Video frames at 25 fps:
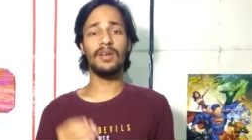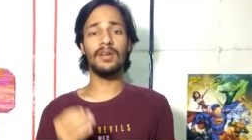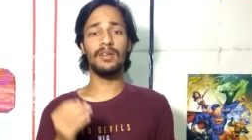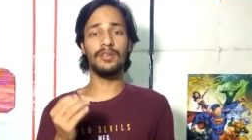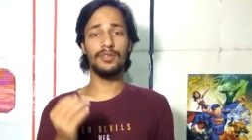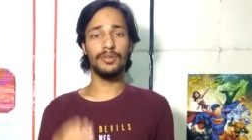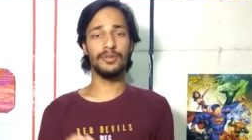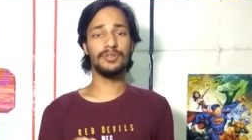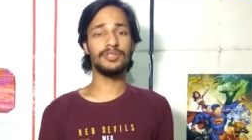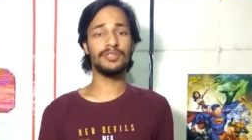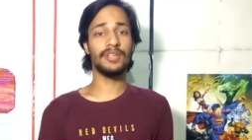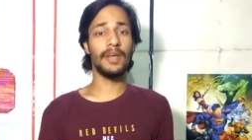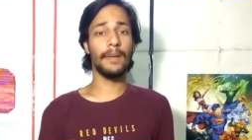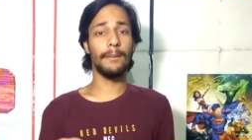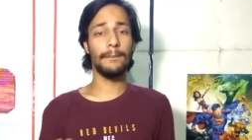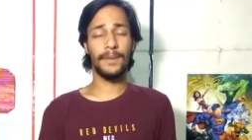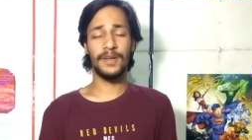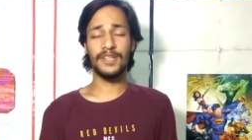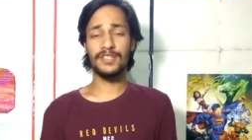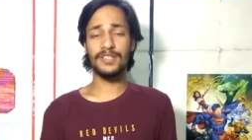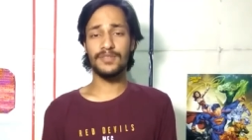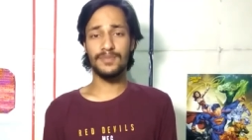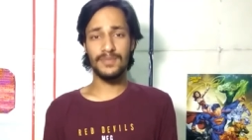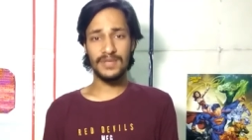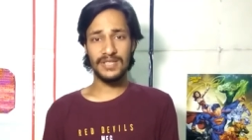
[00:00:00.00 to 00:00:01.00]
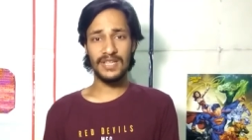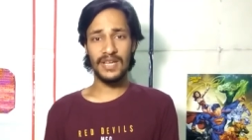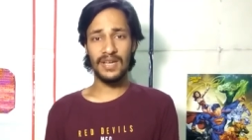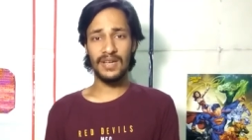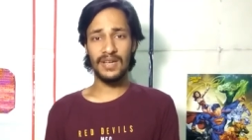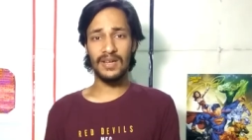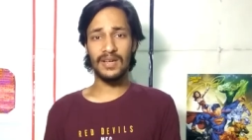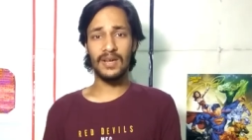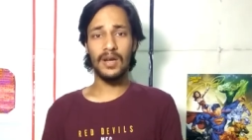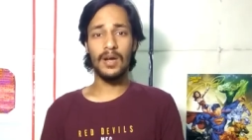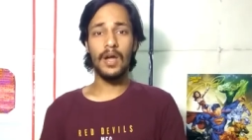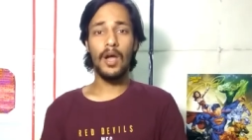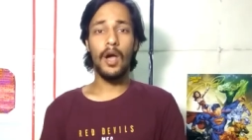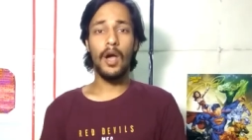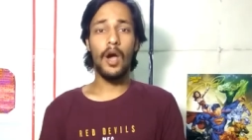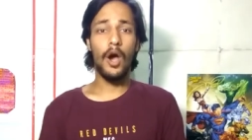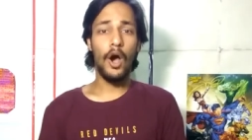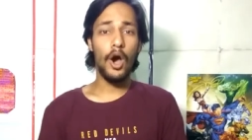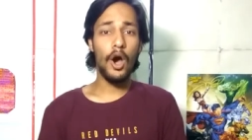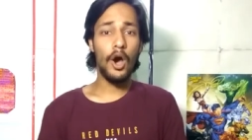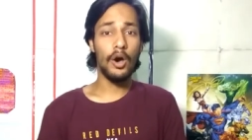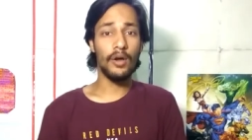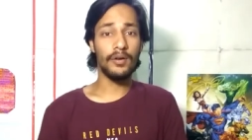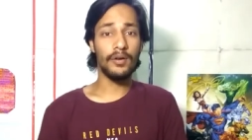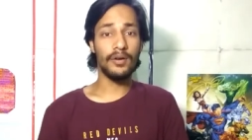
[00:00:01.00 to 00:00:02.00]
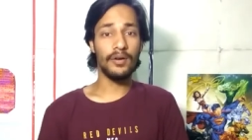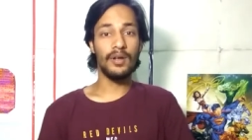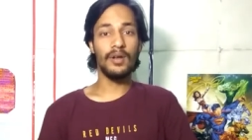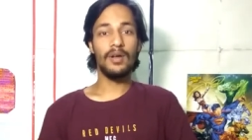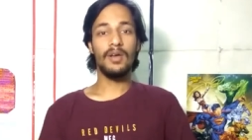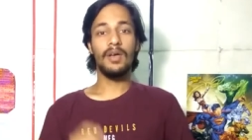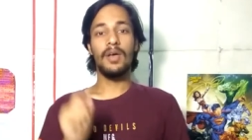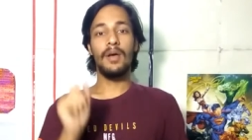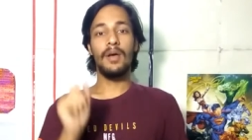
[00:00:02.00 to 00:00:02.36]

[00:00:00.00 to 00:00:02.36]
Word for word: using Prism Sync, or